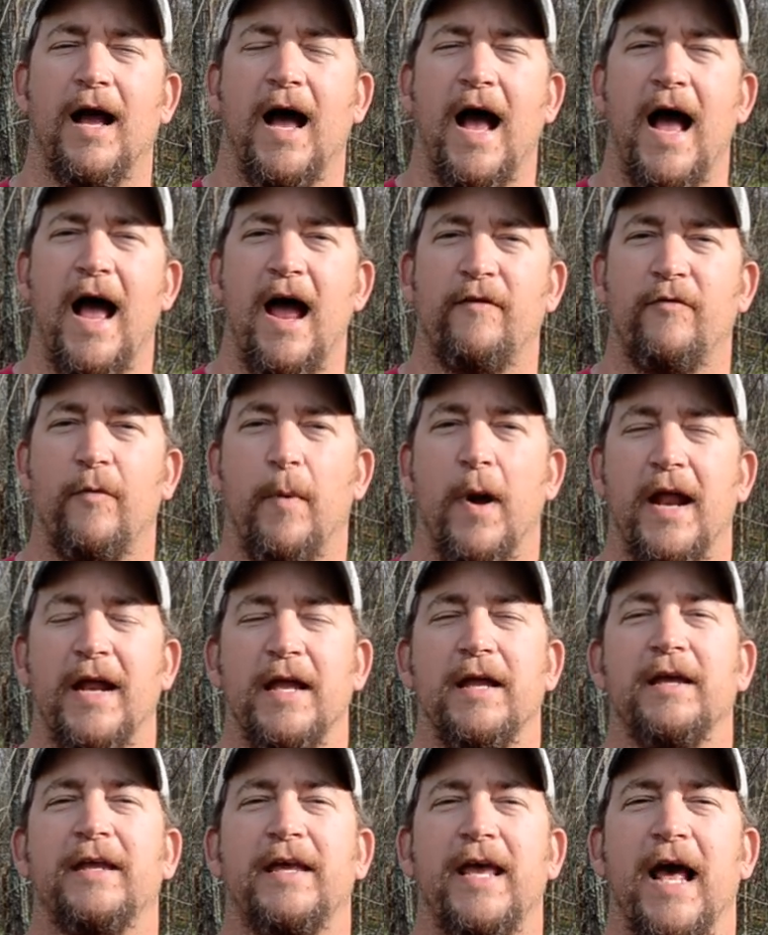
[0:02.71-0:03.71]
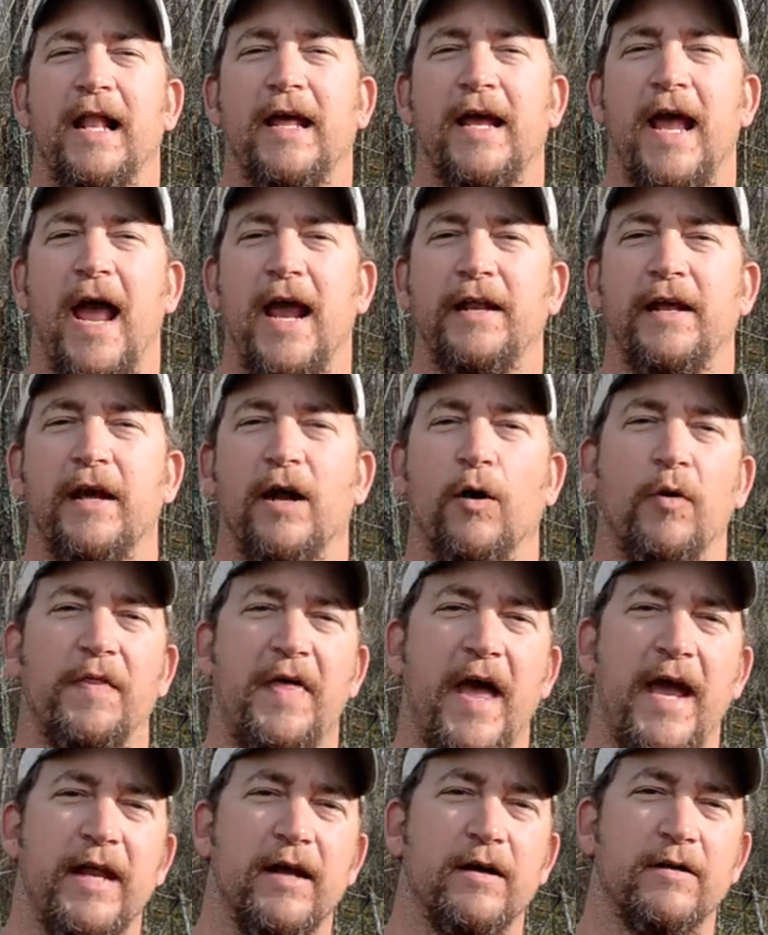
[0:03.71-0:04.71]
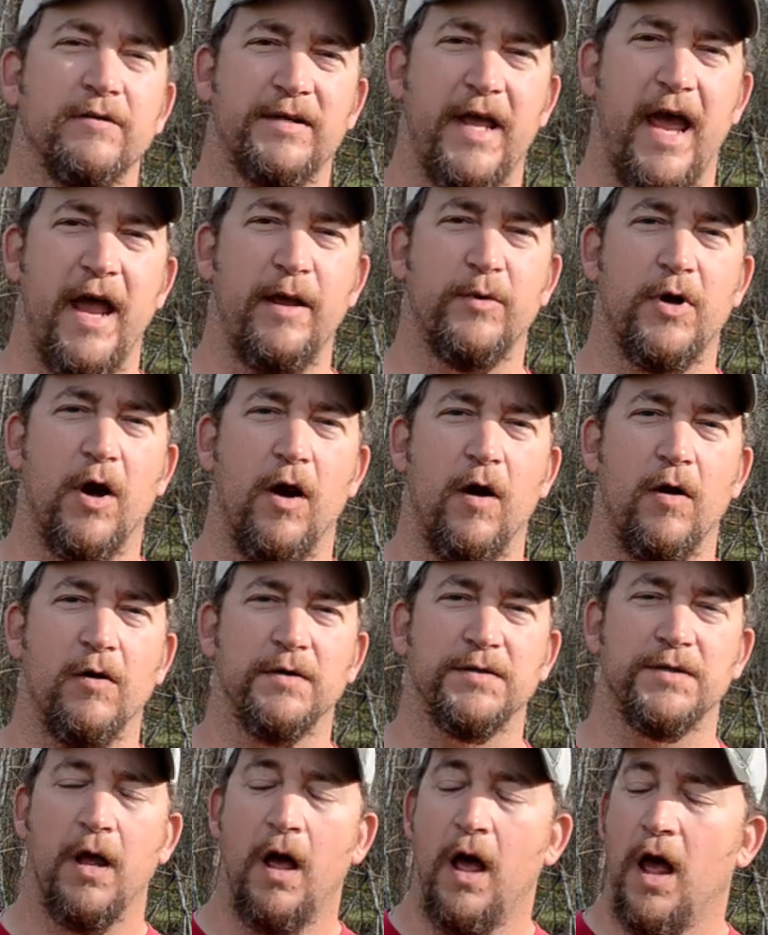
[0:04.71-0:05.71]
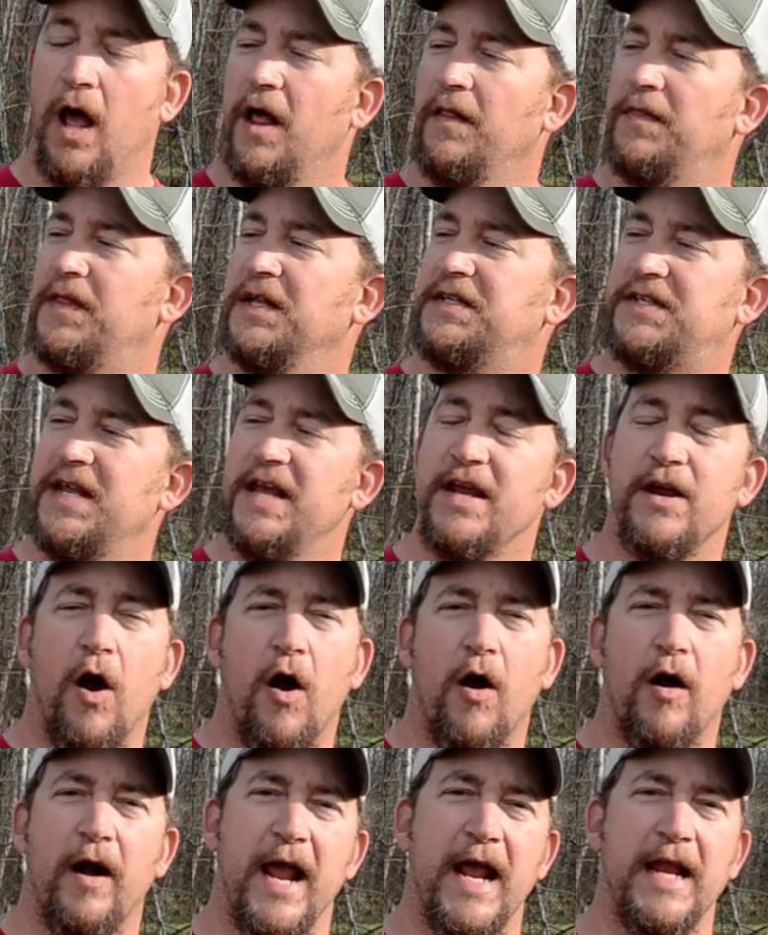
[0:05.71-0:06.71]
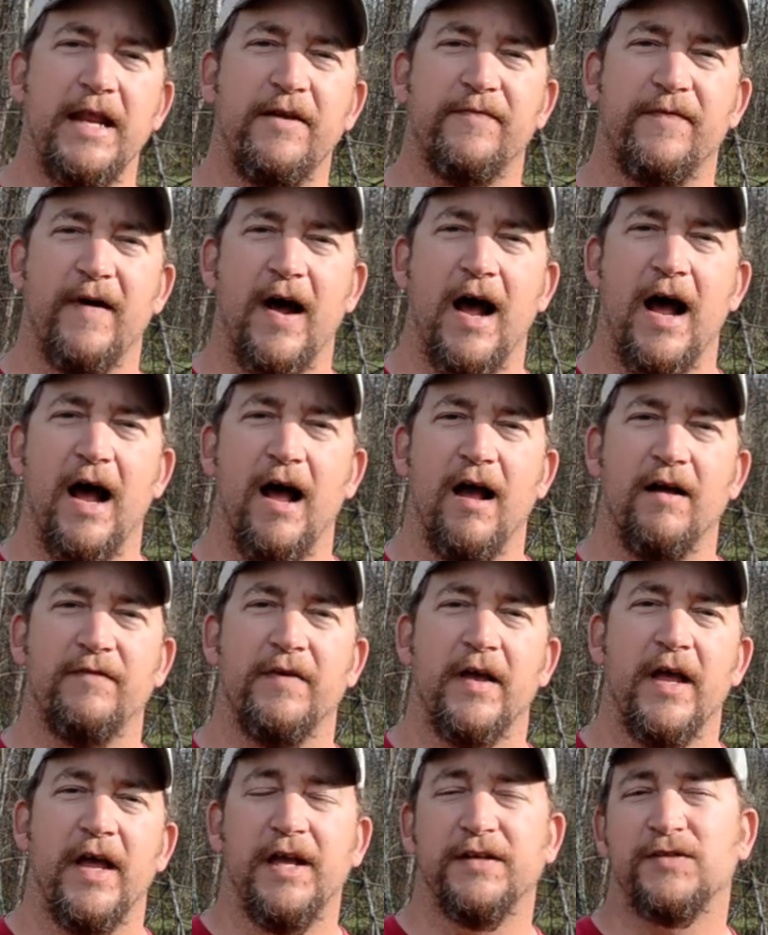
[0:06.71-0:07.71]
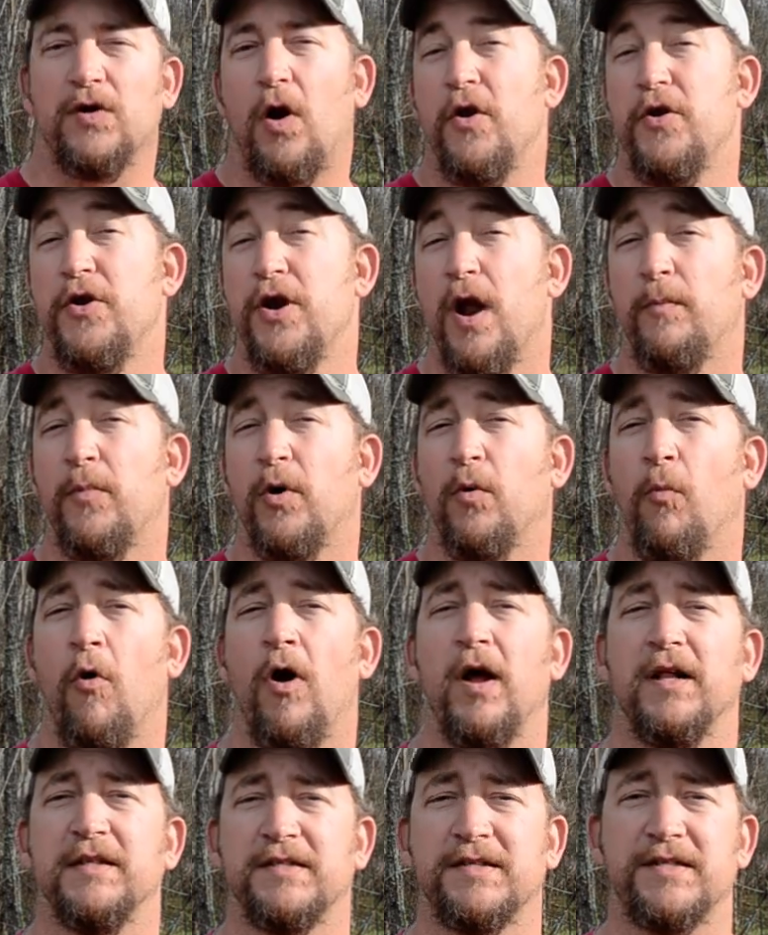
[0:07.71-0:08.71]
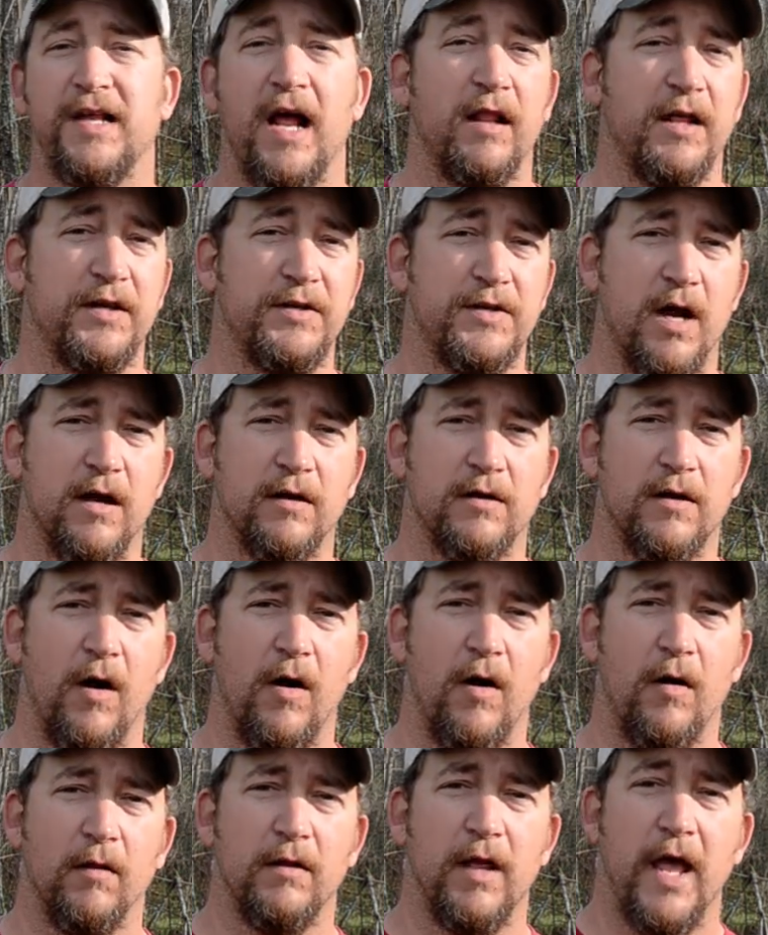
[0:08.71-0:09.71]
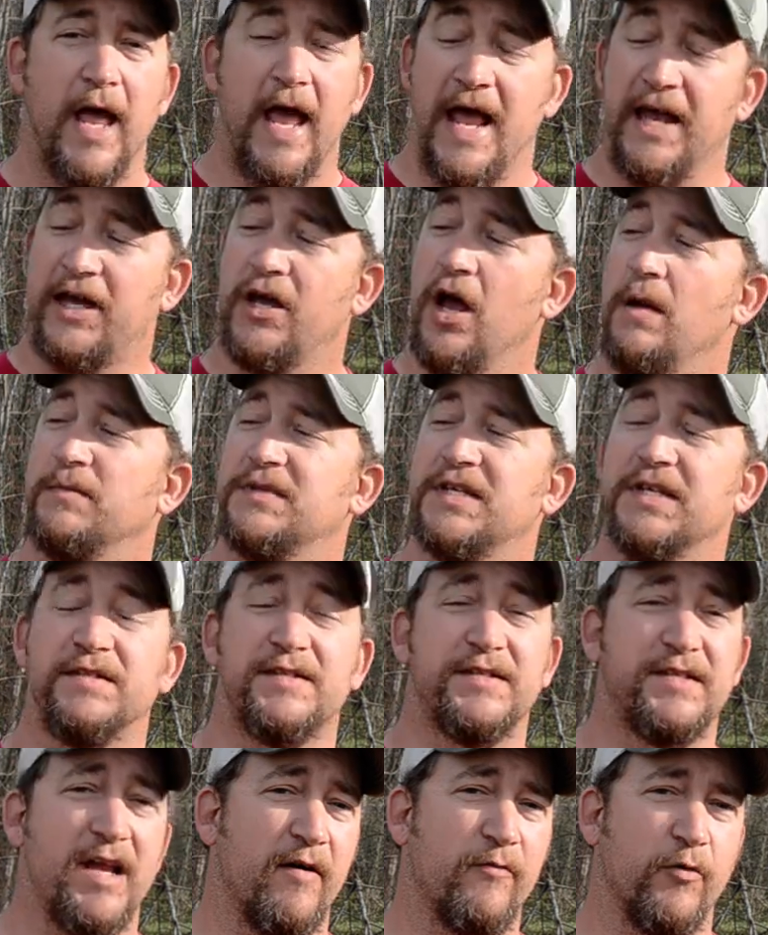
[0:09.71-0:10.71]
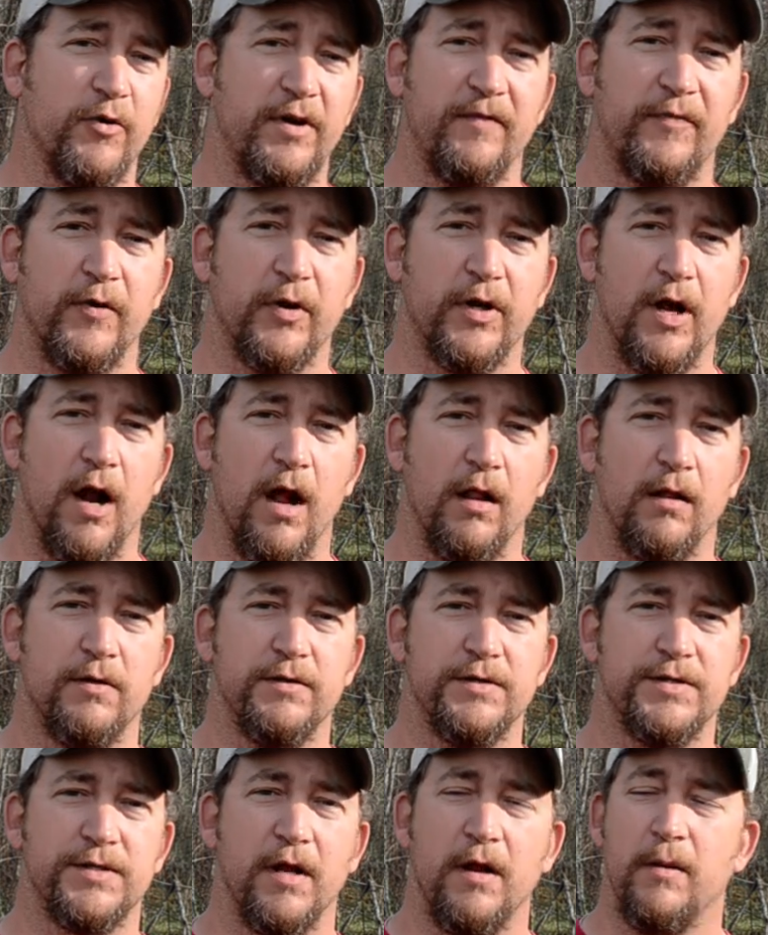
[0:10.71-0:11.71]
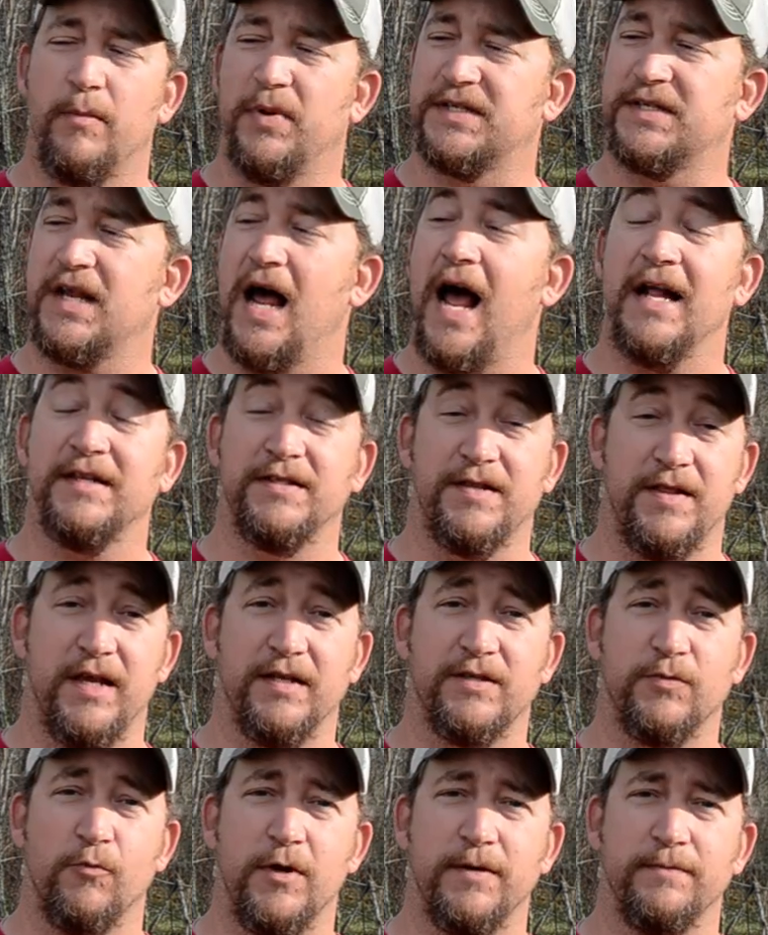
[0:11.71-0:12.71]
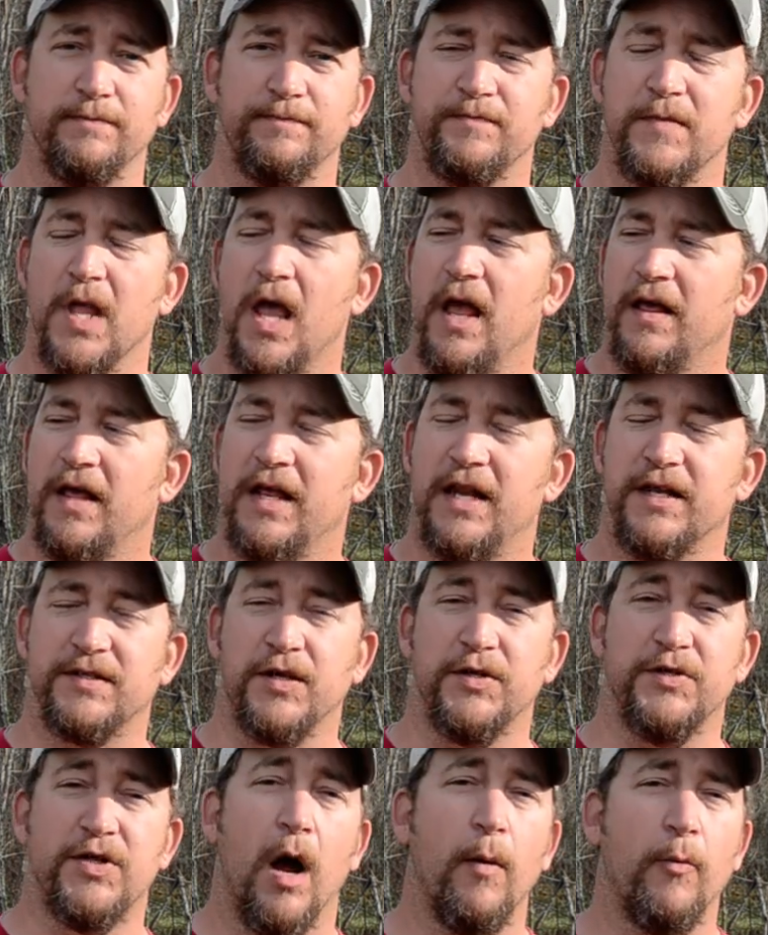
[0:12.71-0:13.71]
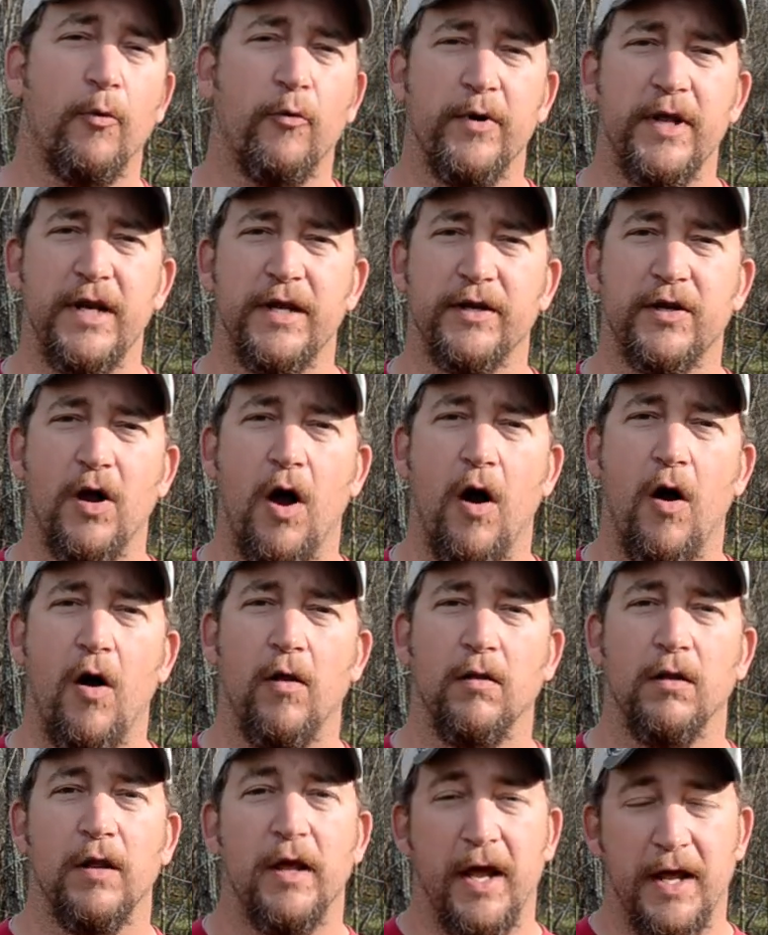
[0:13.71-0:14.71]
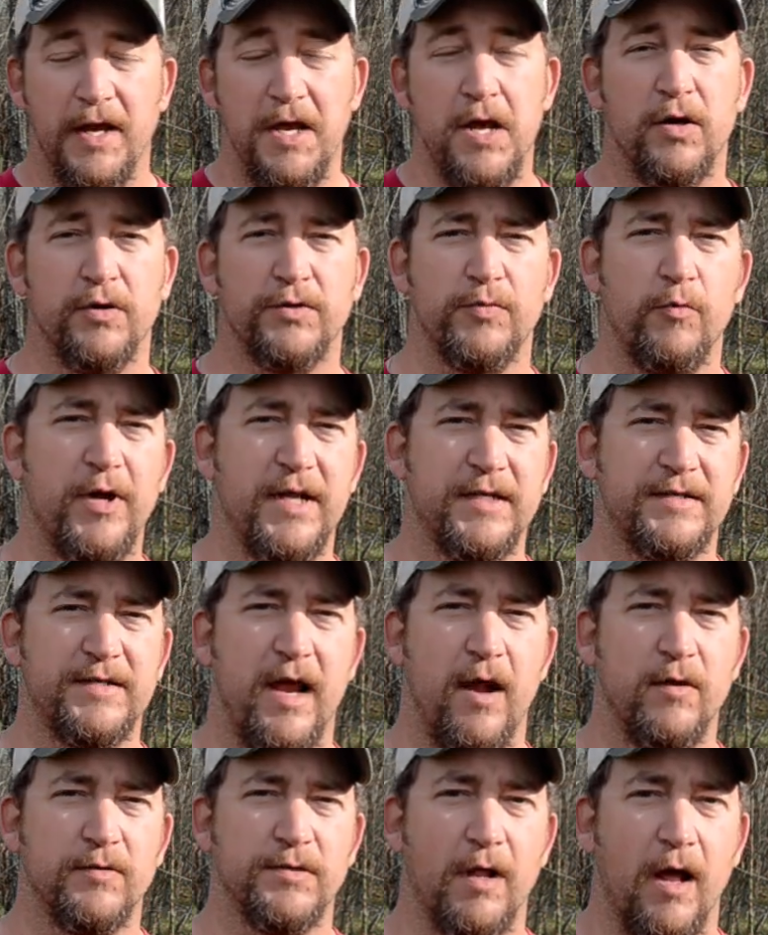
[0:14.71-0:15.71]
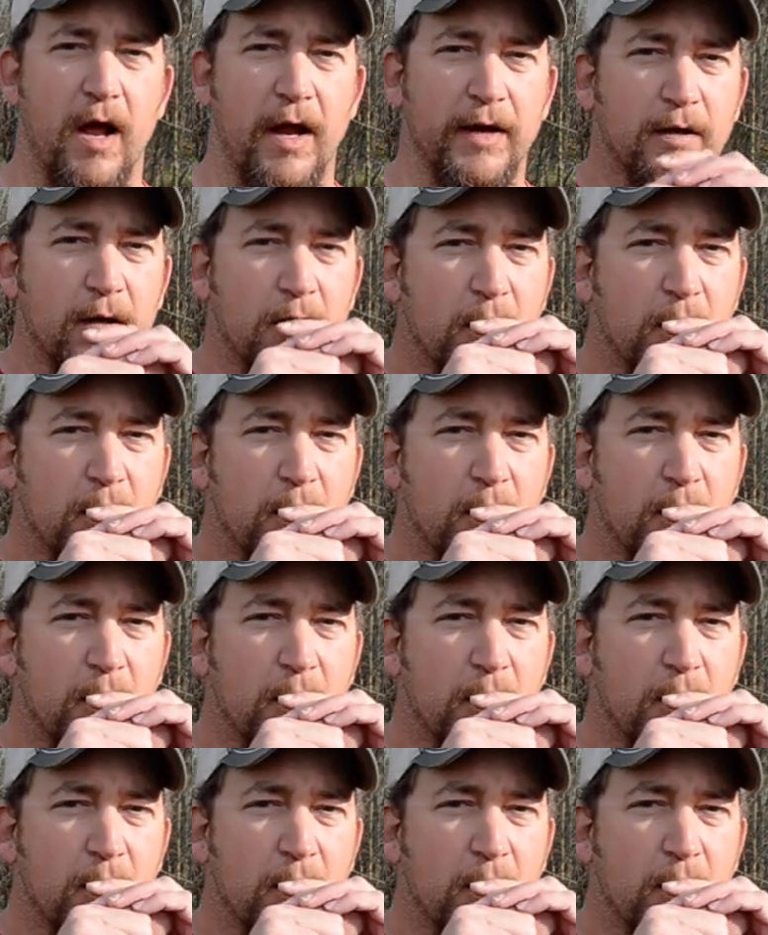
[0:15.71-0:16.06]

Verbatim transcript: Hi everybody, Kelly Haydel with Haydel's Game Calls. The DR-85 is our #1 selling duck call. It comes in several different colors besides this one. It is a double reeded call, and here's what it sounds like.